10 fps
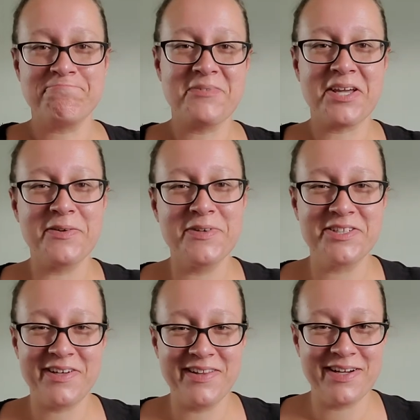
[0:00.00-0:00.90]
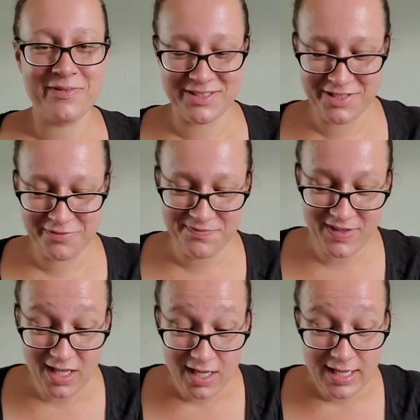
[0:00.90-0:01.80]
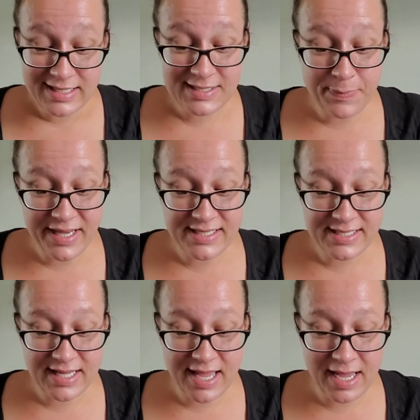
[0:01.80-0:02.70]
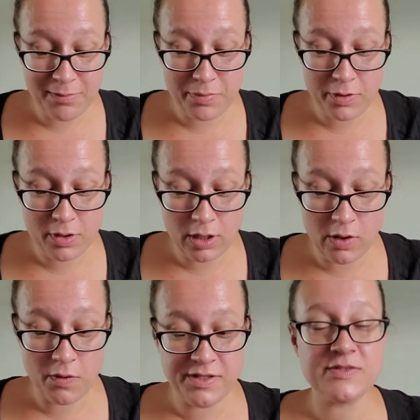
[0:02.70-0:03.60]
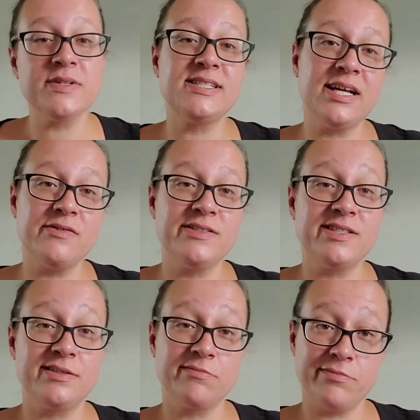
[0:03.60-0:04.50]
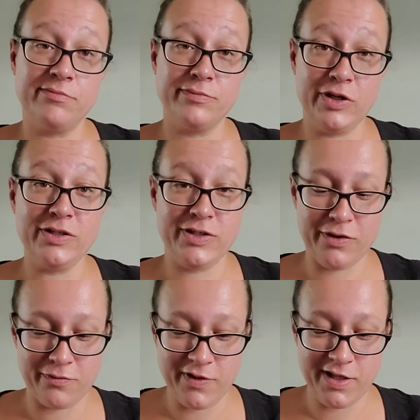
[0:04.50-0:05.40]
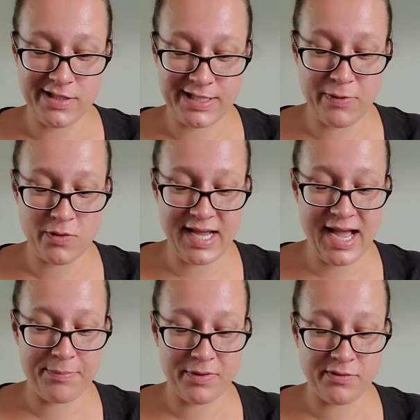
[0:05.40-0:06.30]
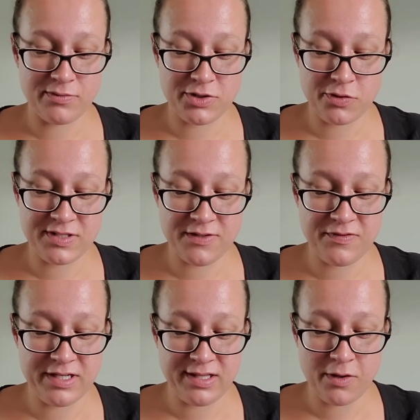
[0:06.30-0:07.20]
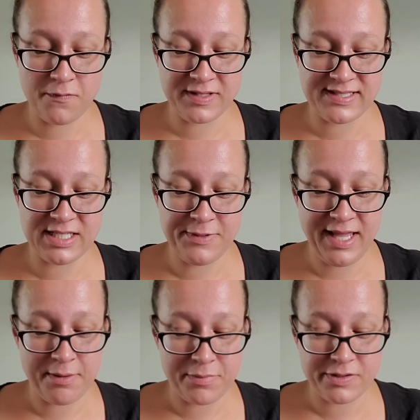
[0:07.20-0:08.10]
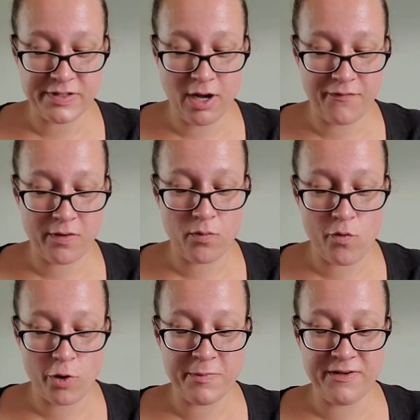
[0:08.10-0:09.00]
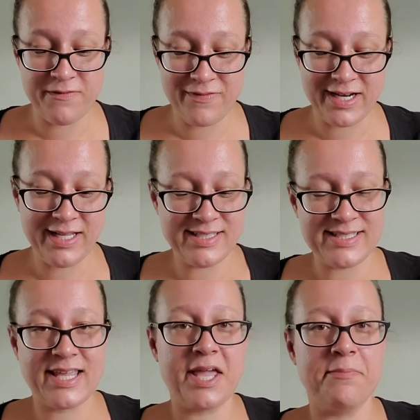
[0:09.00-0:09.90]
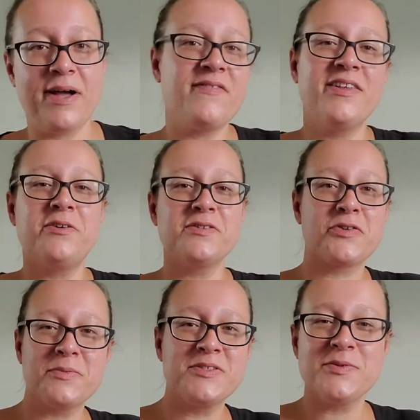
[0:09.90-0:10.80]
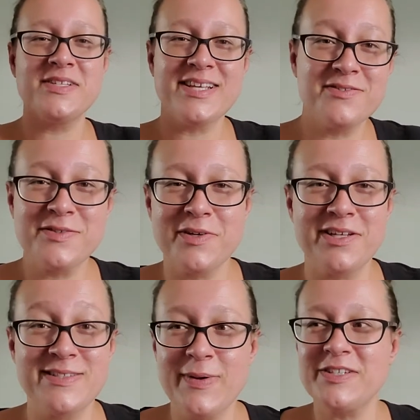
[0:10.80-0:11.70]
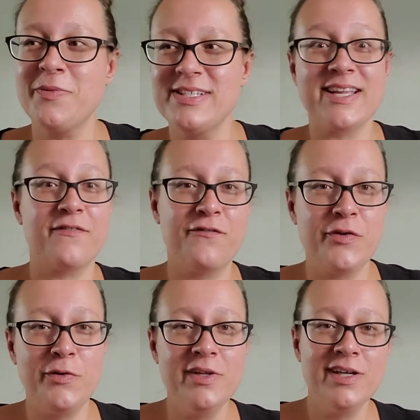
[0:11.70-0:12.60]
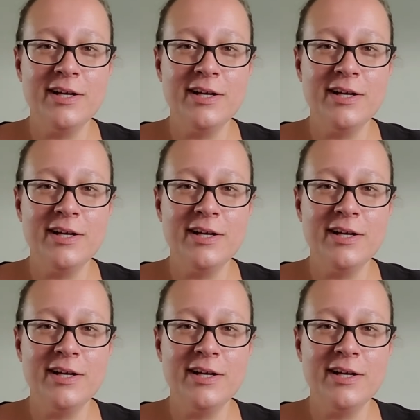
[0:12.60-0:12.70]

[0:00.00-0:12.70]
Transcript: kind of want to try that one too. Spiced Amber Glow, this one sounds good too. Smoked apple, toasted vanilla over cinnamon embers offer a warm and inviting escape. I find the descriptions always sound so good, especially when it's like food.